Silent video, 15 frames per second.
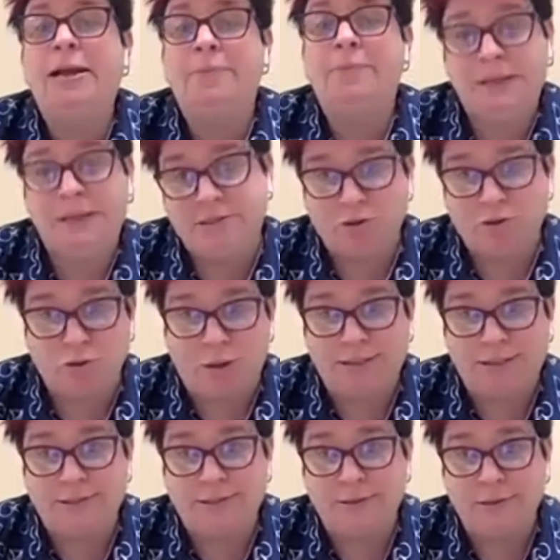at a pizza
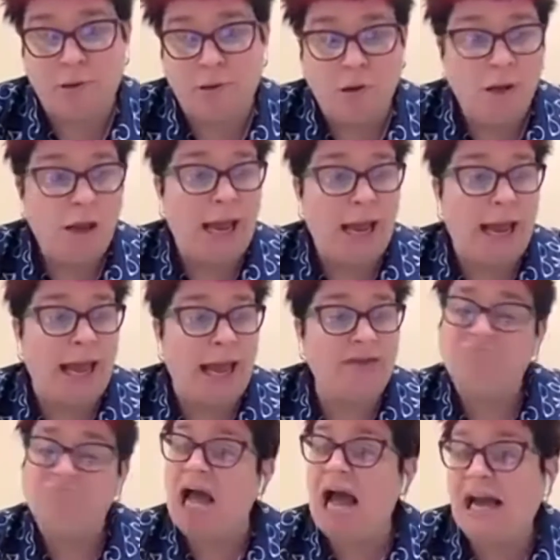joint,
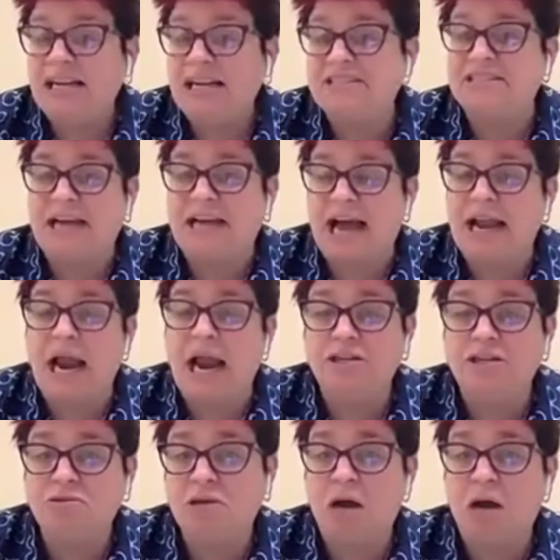and I decide
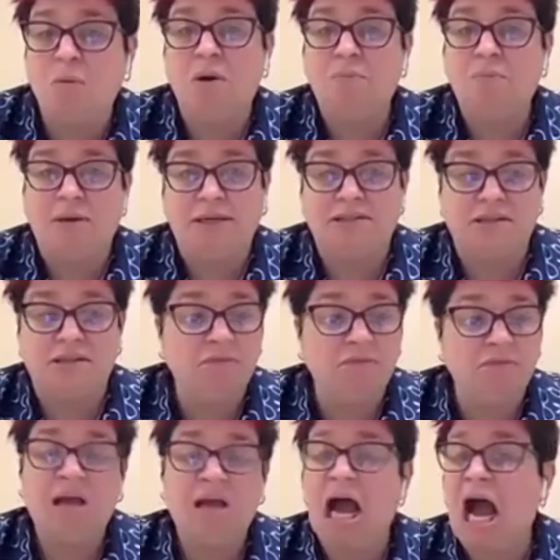I do not want pizza,
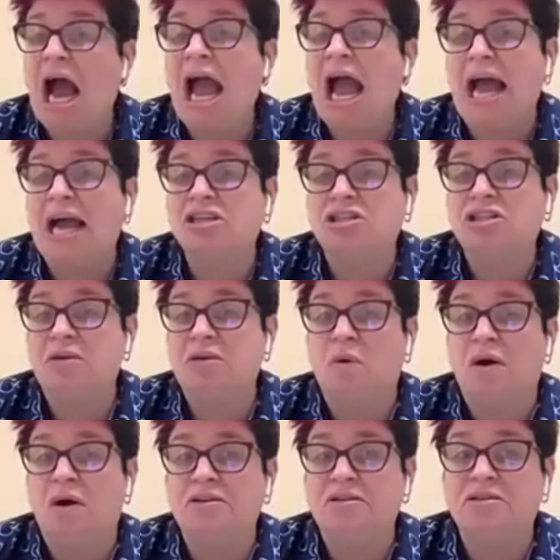I actually
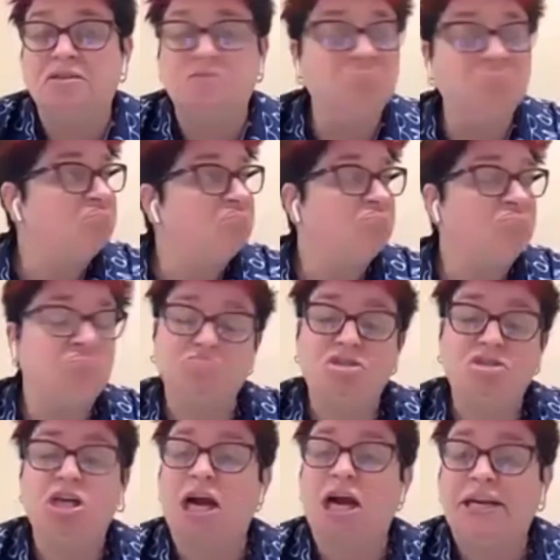want
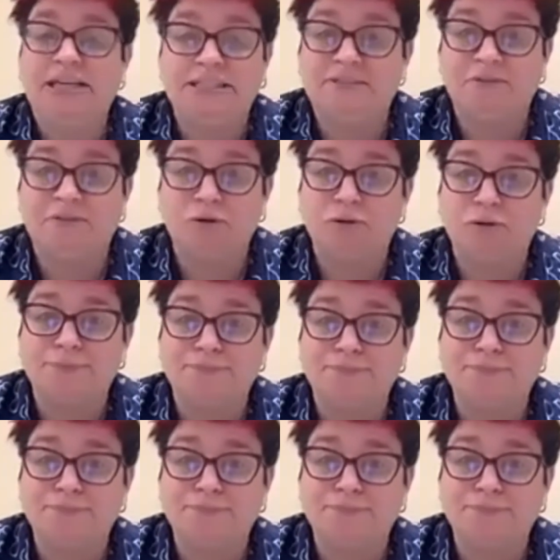Chinese food.